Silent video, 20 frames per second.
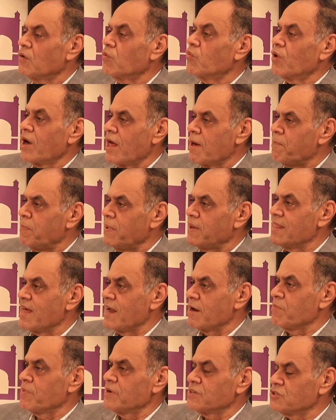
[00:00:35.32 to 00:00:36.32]
Would I pay
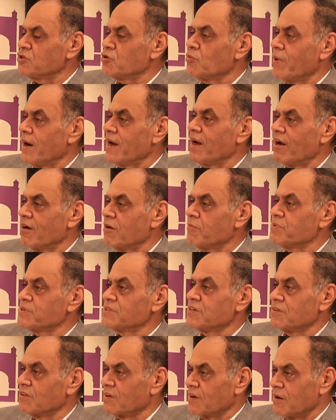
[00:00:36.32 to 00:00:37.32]
that much to buy
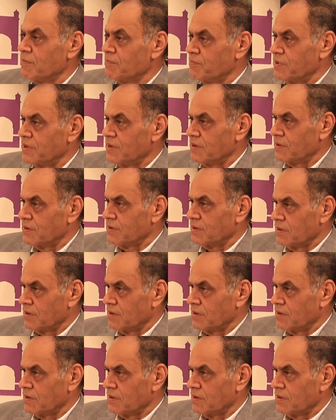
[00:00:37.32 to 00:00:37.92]
100% of the company?